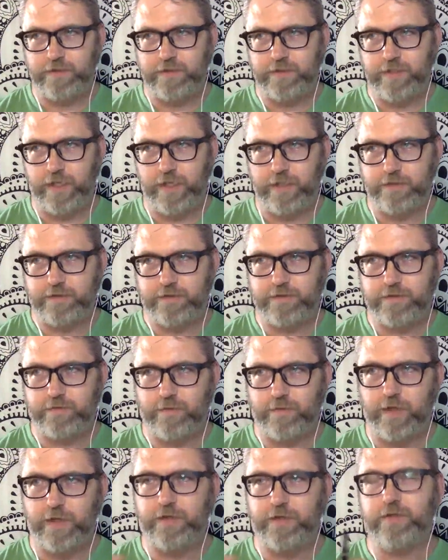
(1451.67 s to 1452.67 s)
suggests
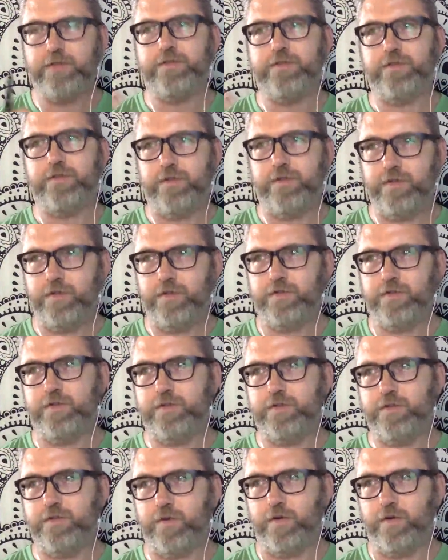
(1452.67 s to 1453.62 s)
right there's there's the